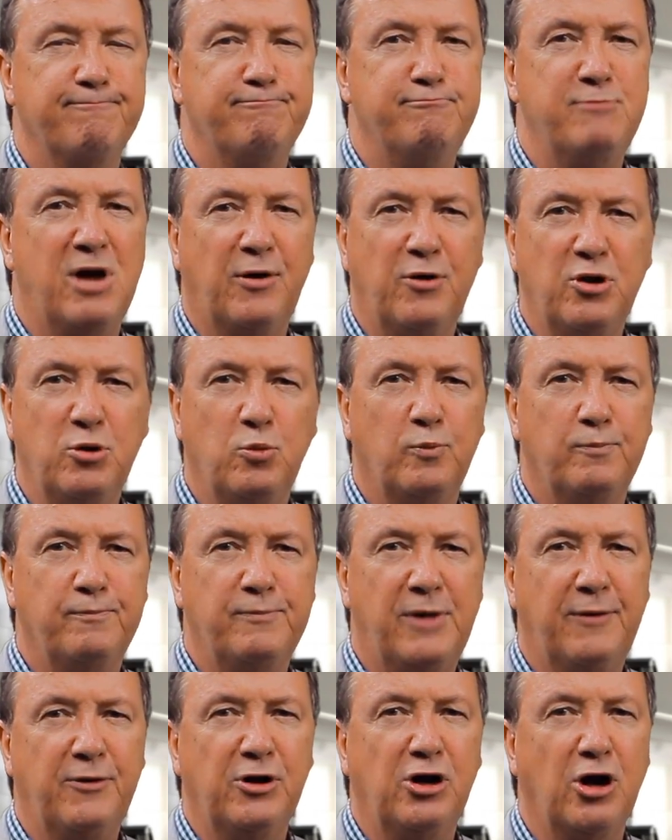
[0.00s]

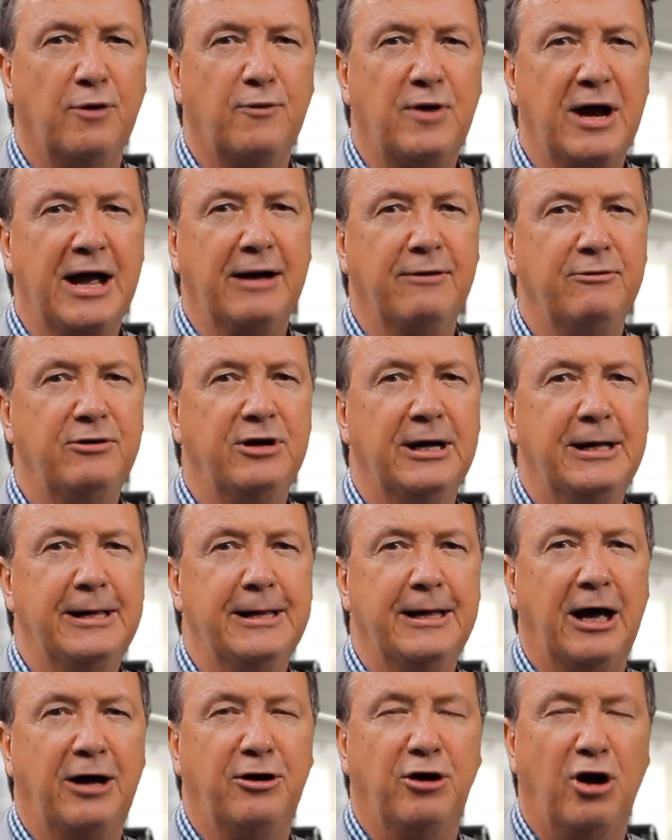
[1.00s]
merry-go-round,
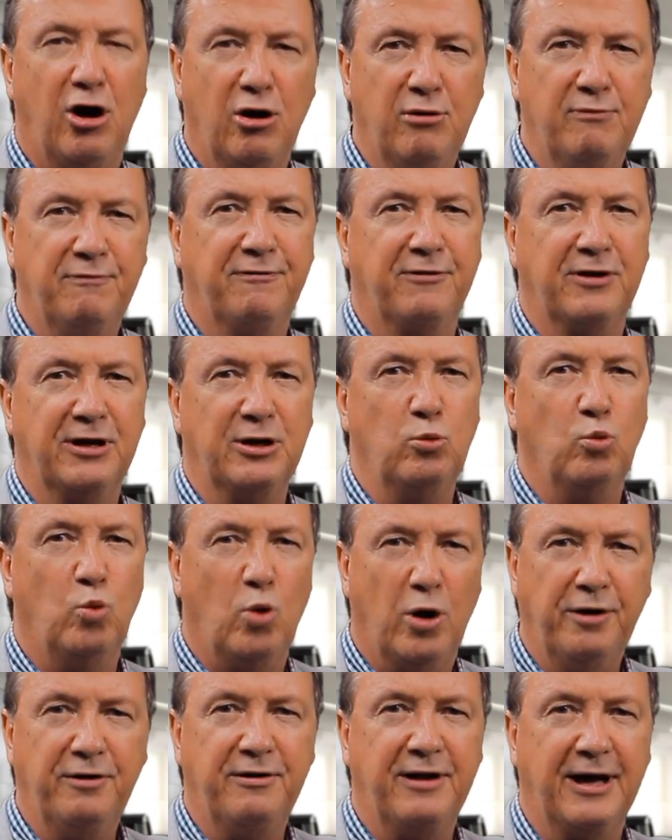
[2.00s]
and hopefully
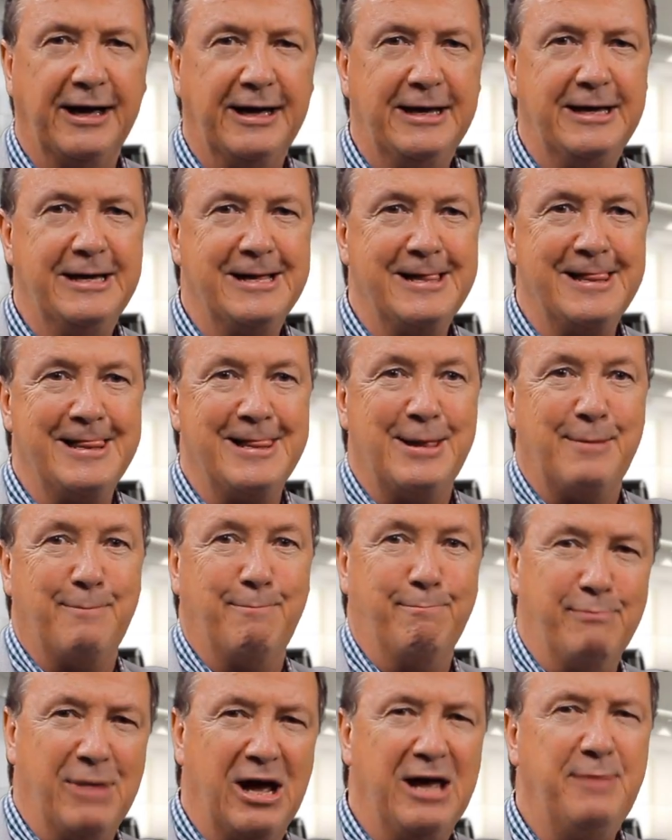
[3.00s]
one day,
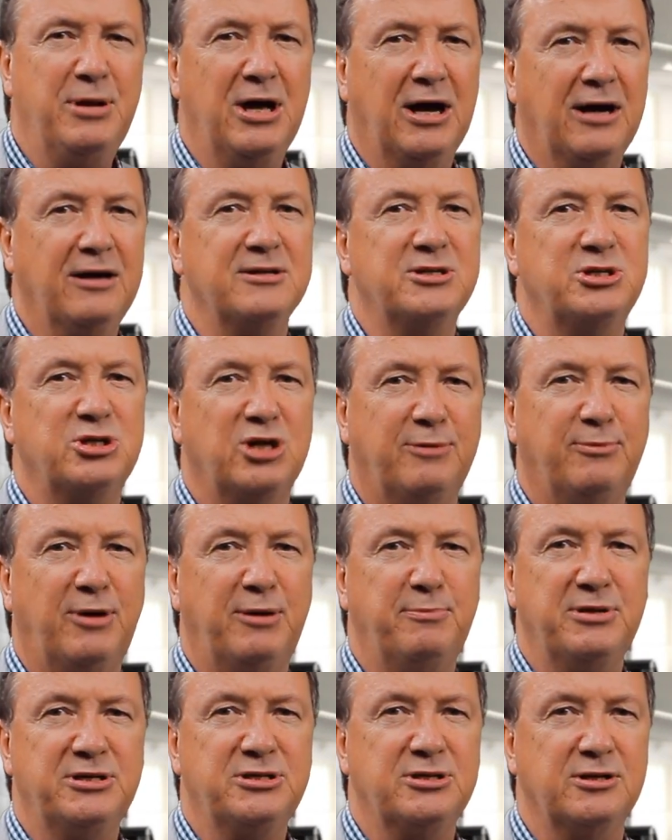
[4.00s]
maybe I can sell
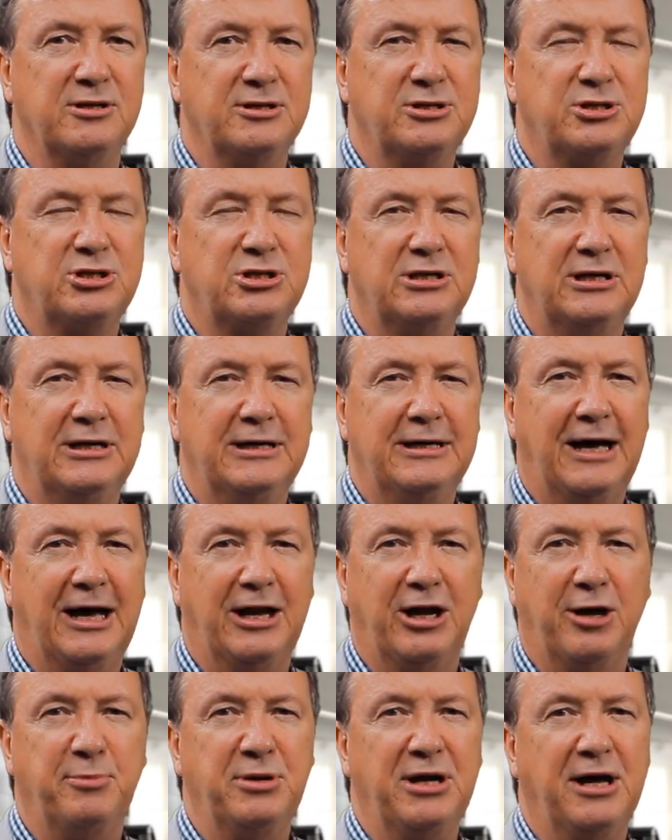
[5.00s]
my business
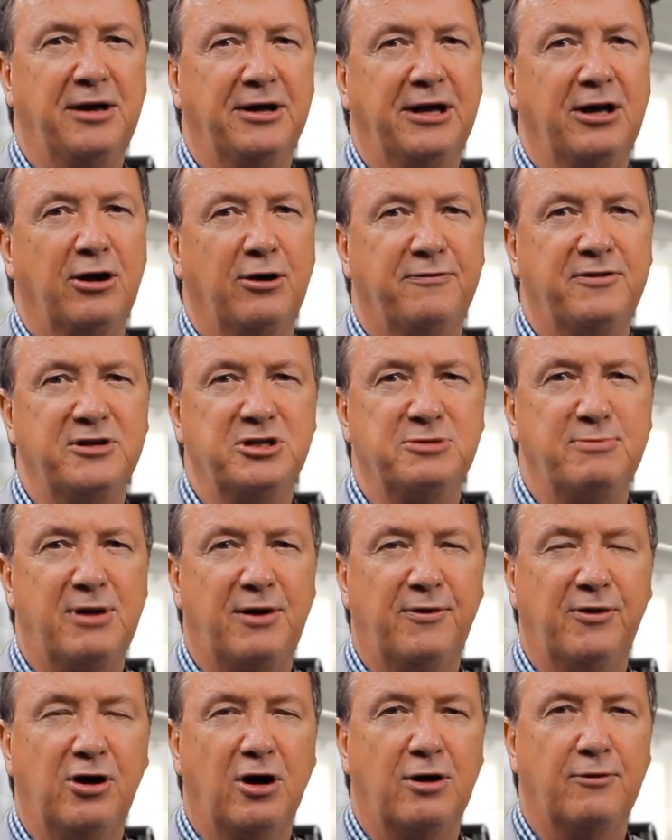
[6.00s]
and I'll be able to get off this
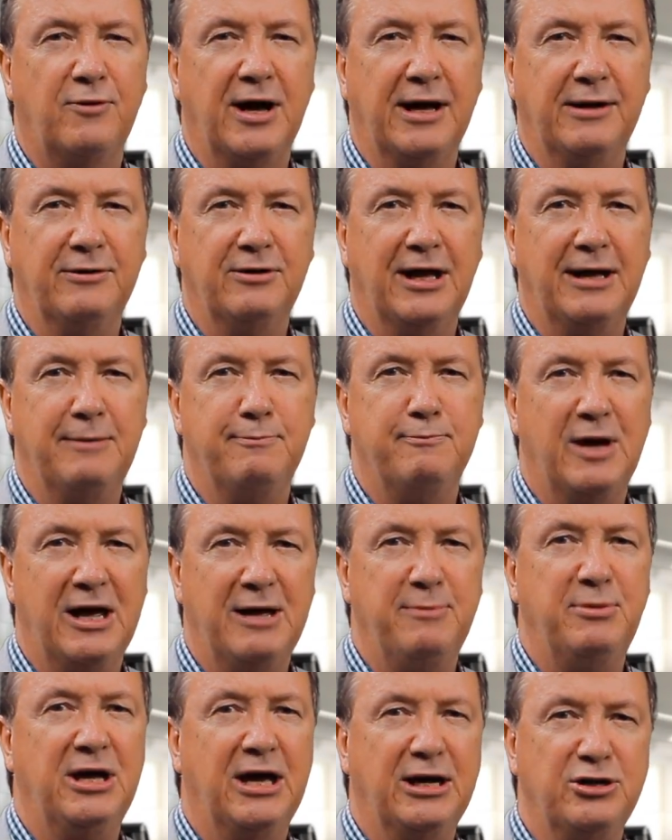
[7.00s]
merry-go-round and
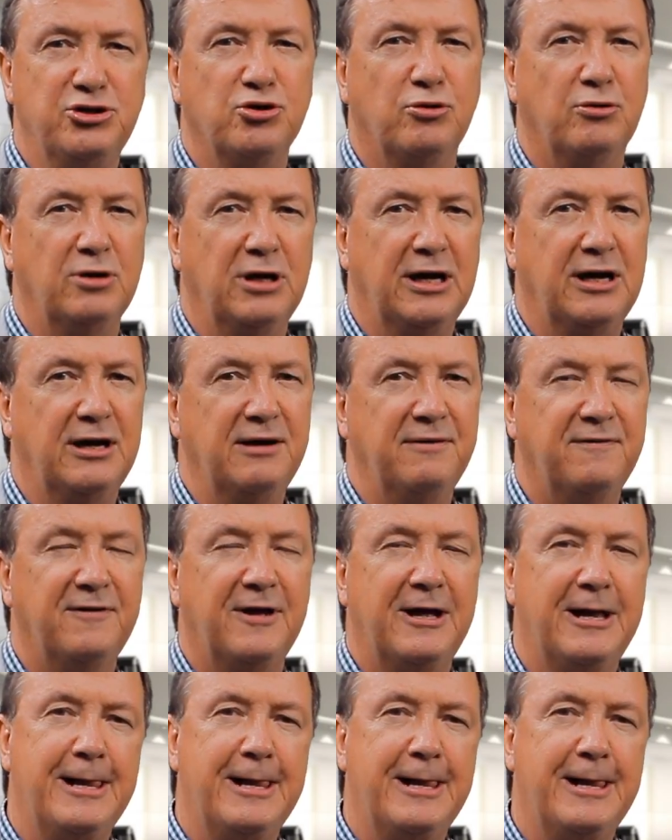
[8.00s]
maybe enjoy life.